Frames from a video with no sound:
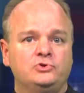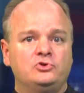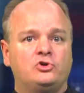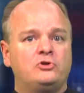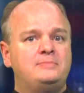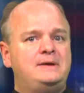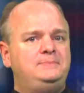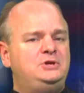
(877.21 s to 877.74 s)

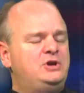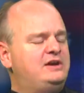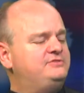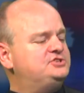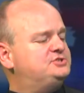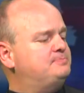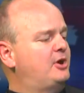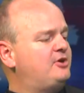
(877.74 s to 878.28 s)
Or maybe you have
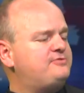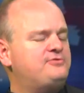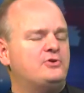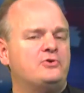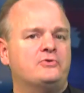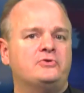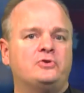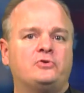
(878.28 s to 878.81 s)
a
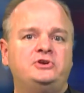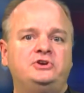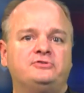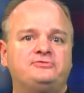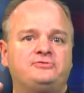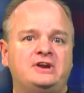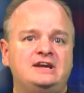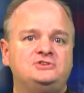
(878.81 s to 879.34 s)
smartphone or your
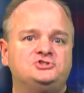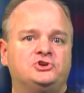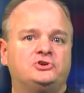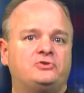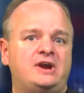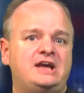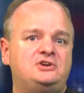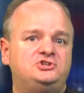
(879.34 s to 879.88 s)
friends or
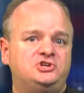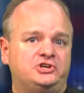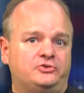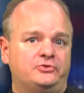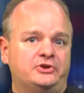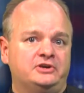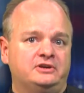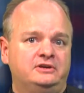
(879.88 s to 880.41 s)

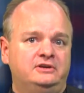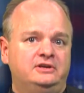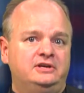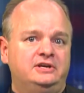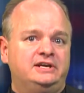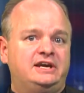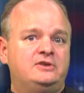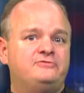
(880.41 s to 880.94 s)
grandchildren
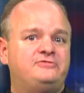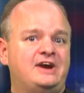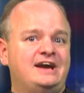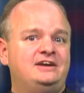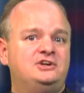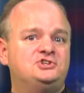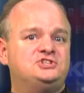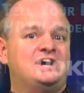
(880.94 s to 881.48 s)
can find
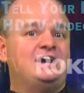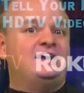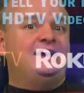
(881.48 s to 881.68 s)
us on